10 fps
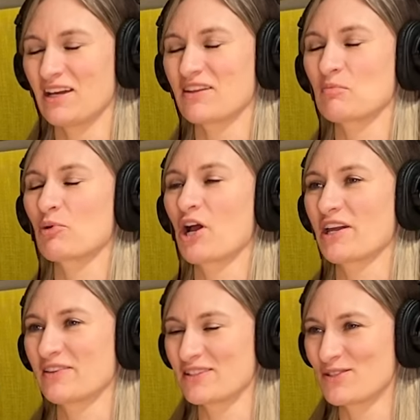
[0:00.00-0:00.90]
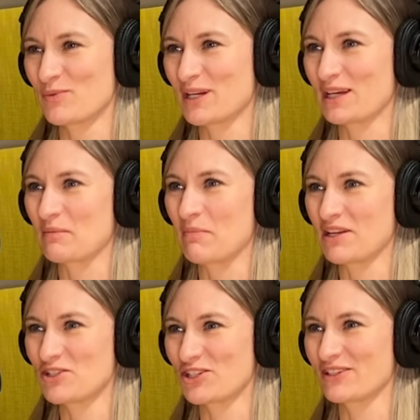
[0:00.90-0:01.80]
I think Brian this weekend
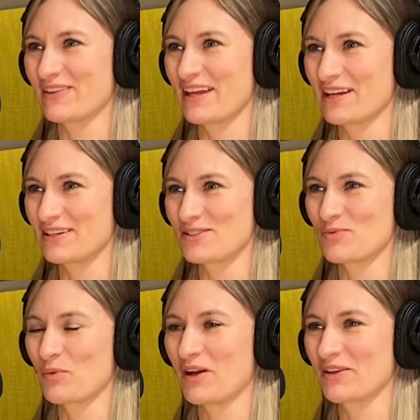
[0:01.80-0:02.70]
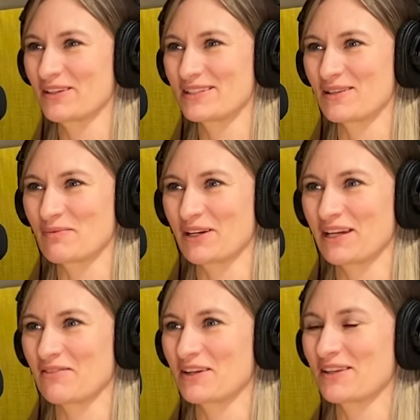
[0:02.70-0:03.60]
mentioned that as well. It seemed
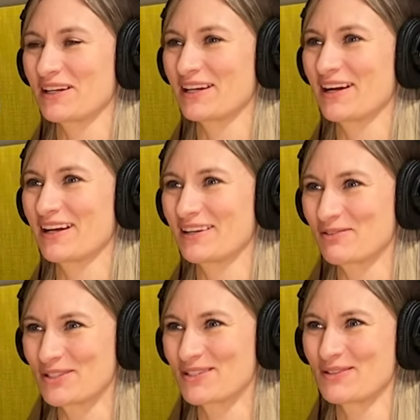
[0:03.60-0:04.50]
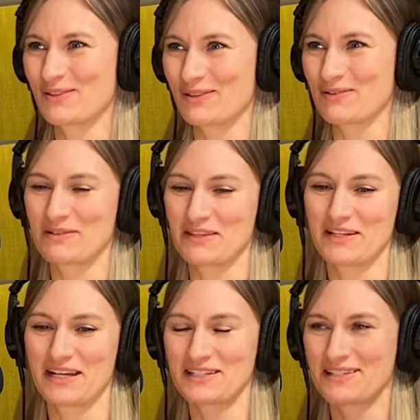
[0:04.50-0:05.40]
like everything he got, it was
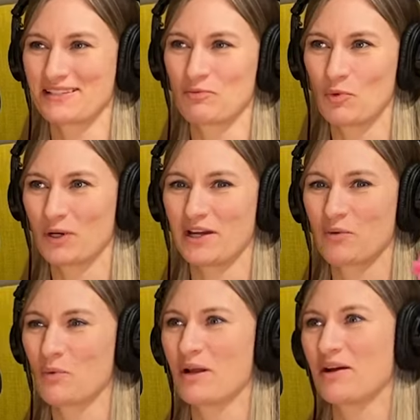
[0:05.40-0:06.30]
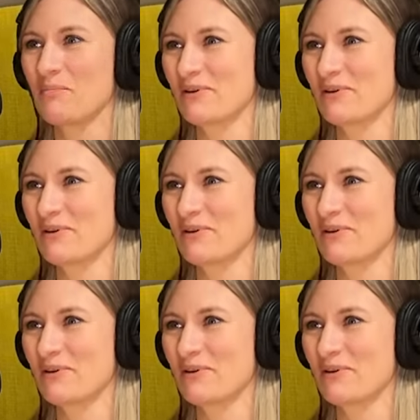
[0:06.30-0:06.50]
the next got a one up